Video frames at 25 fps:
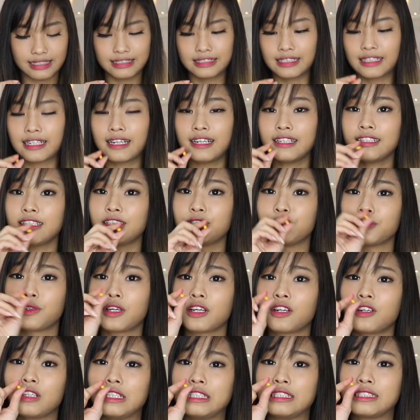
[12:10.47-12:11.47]
It's the kind that you
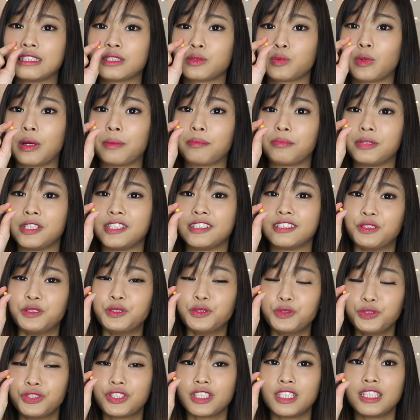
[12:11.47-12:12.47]
cannot eat just one piece.
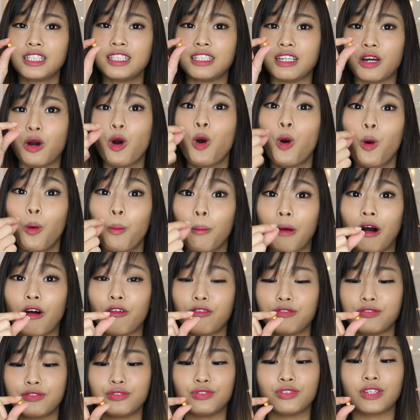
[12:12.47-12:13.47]
You usually eat a whole
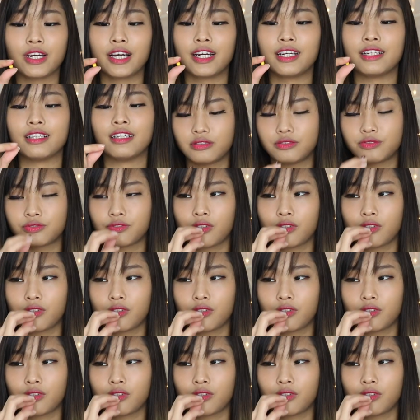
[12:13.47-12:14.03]
mouthful kind.